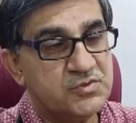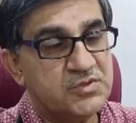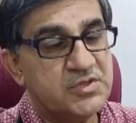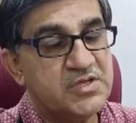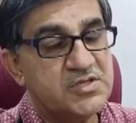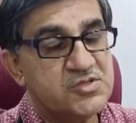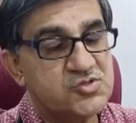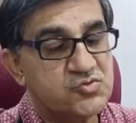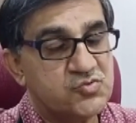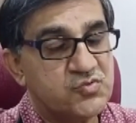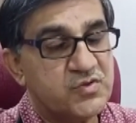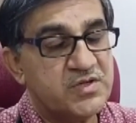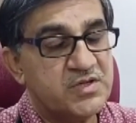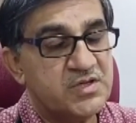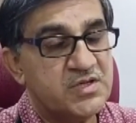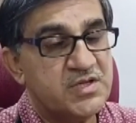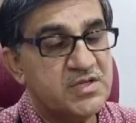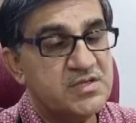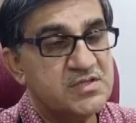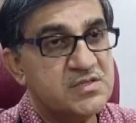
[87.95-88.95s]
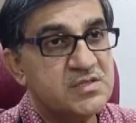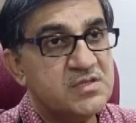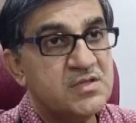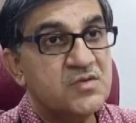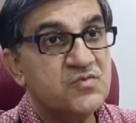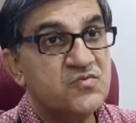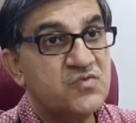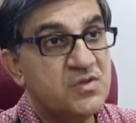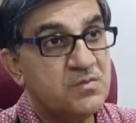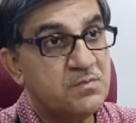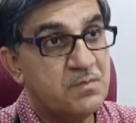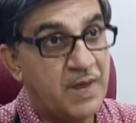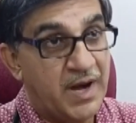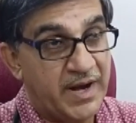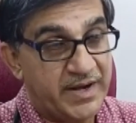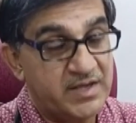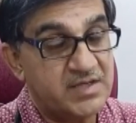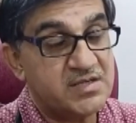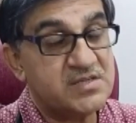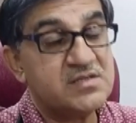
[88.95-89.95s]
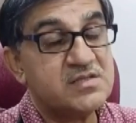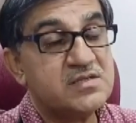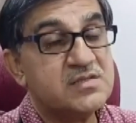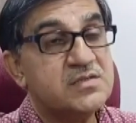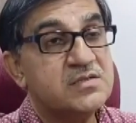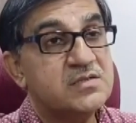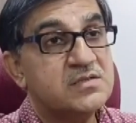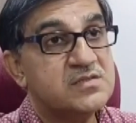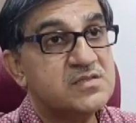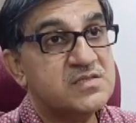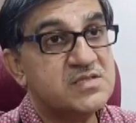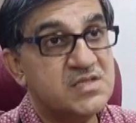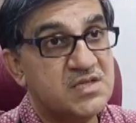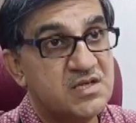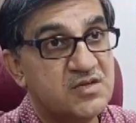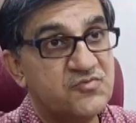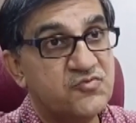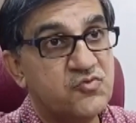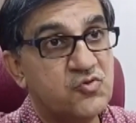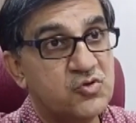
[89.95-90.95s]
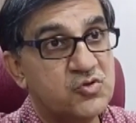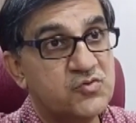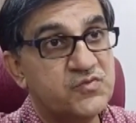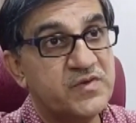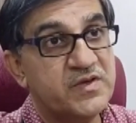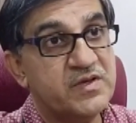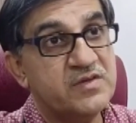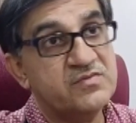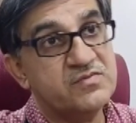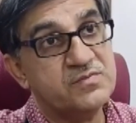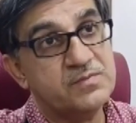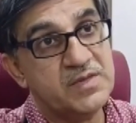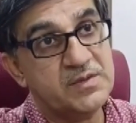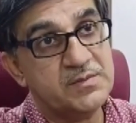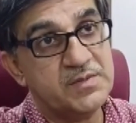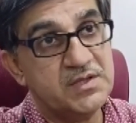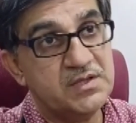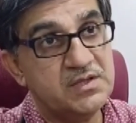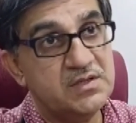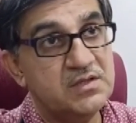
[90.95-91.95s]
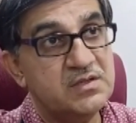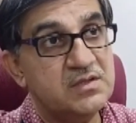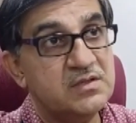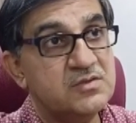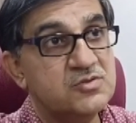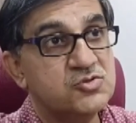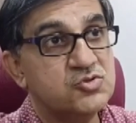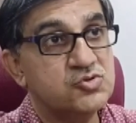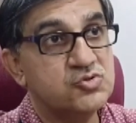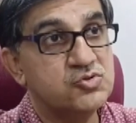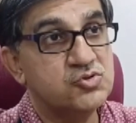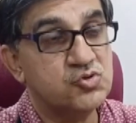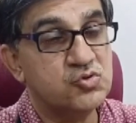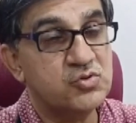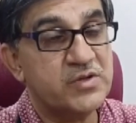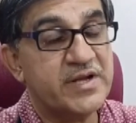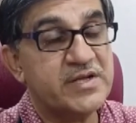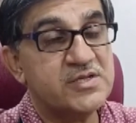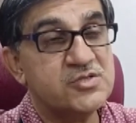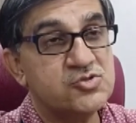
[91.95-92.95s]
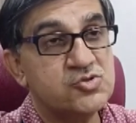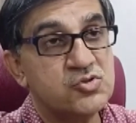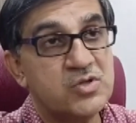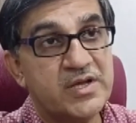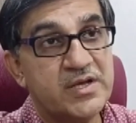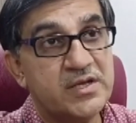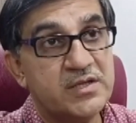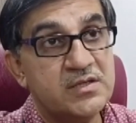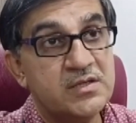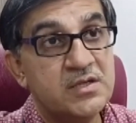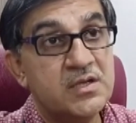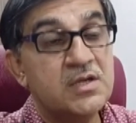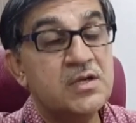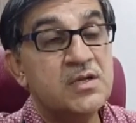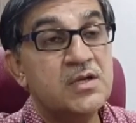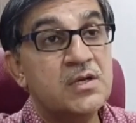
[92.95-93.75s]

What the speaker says: days to 20 days, we might see a fourth wave, maybe June and July.